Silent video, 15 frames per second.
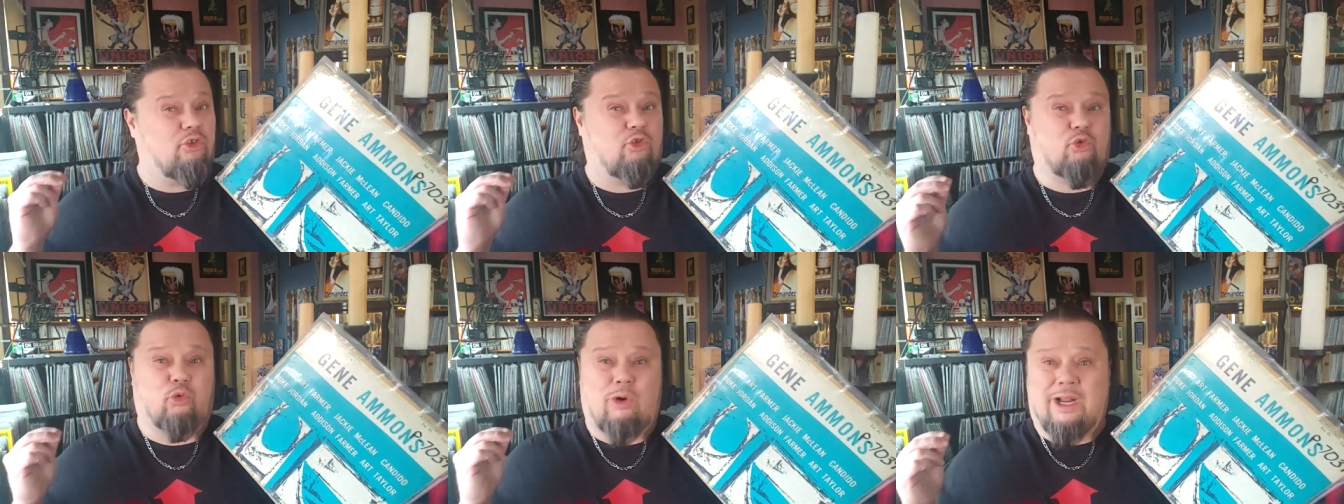
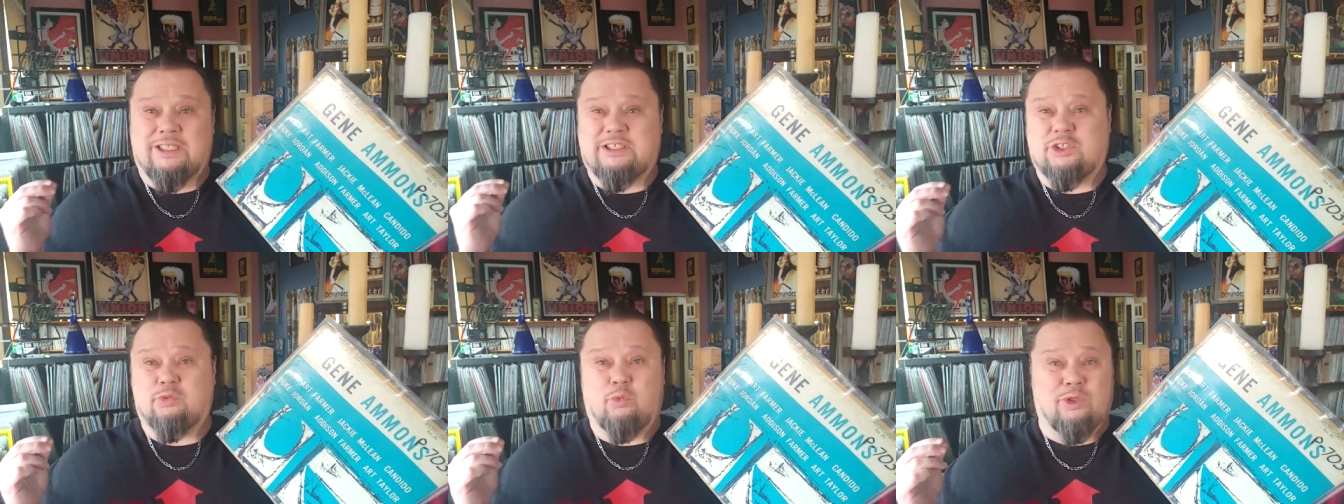
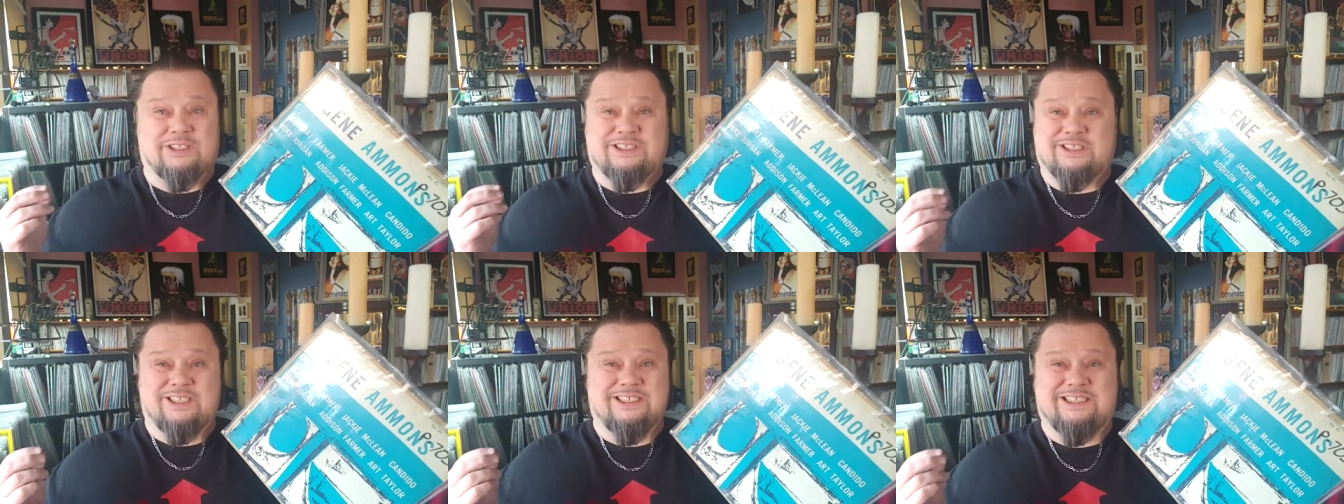drenched with
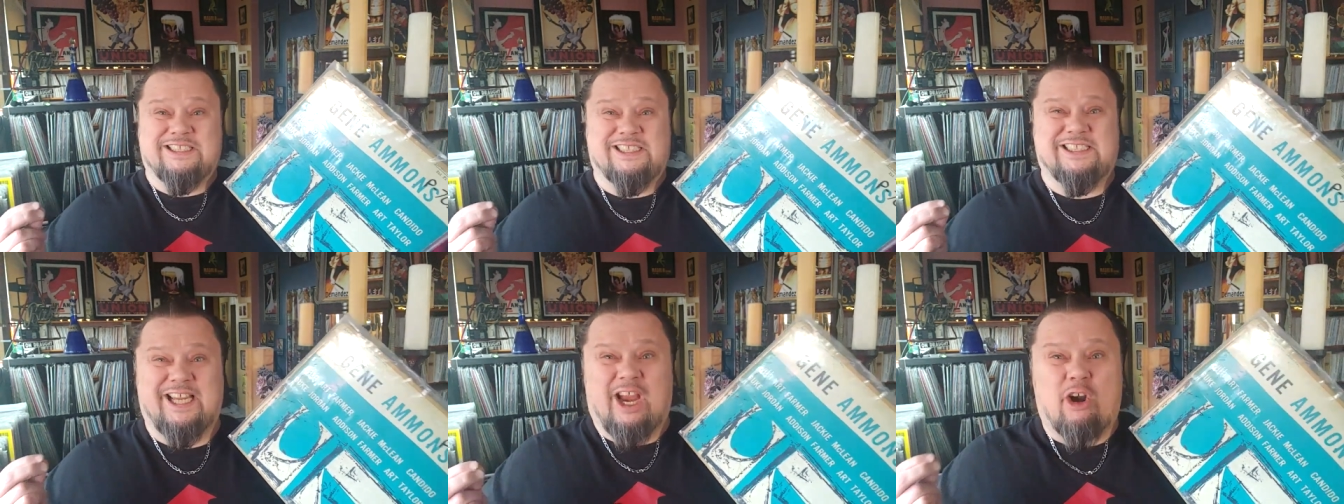
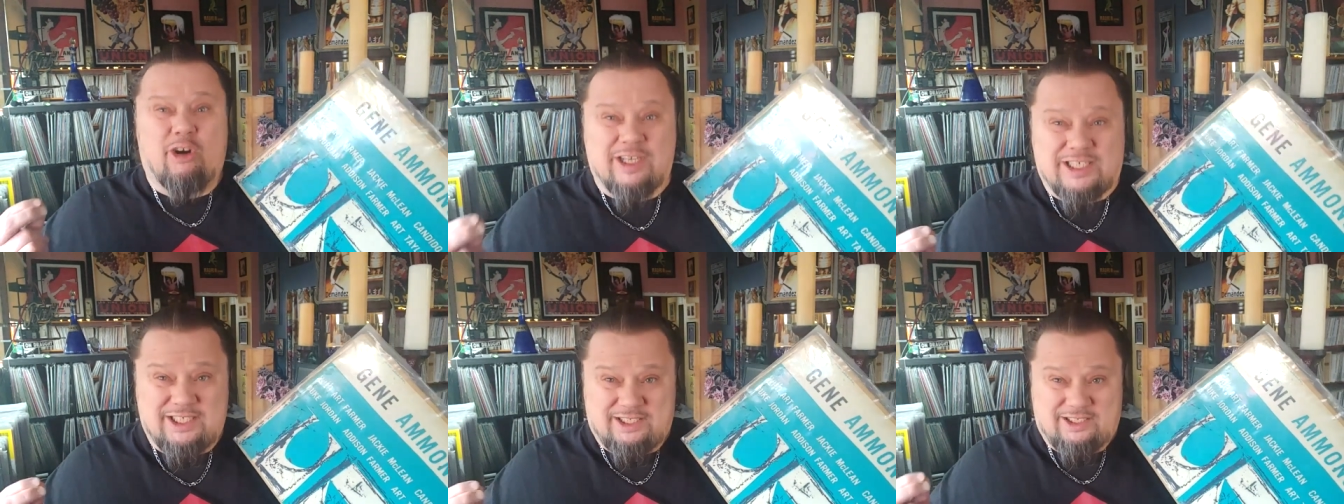
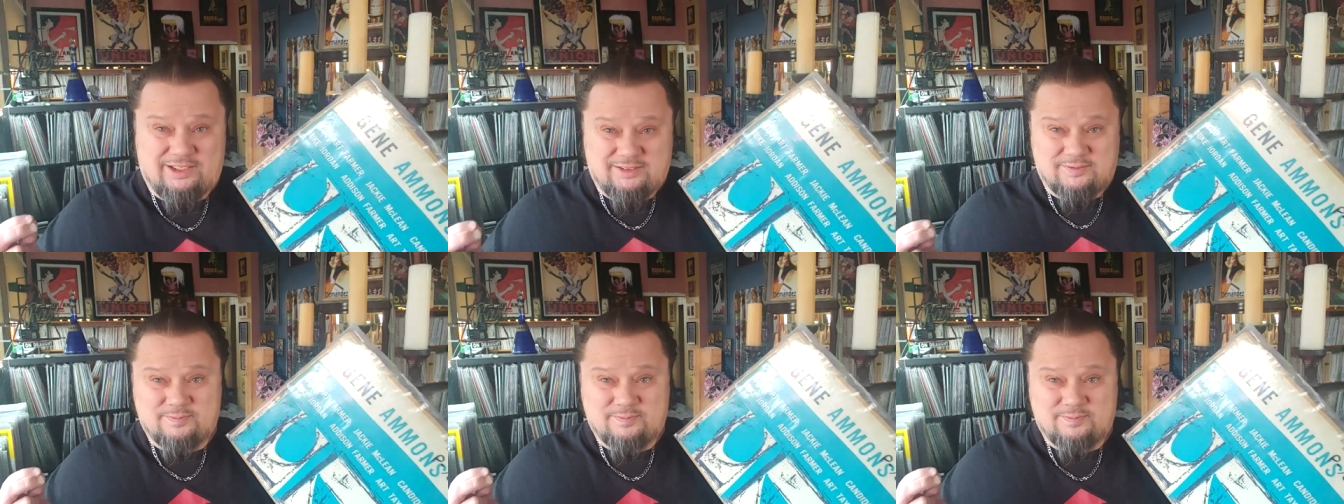sincerity.